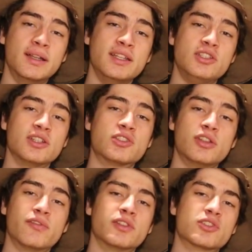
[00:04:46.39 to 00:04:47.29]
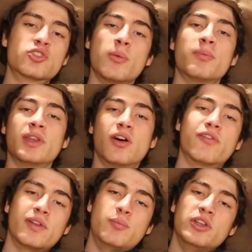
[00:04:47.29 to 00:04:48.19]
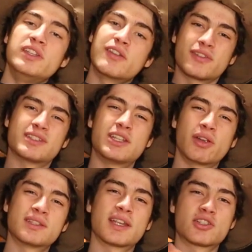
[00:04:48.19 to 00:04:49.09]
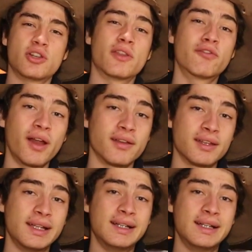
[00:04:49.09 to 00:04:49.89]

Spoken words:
is you can sort of just chop it off and put a different steering section on the front.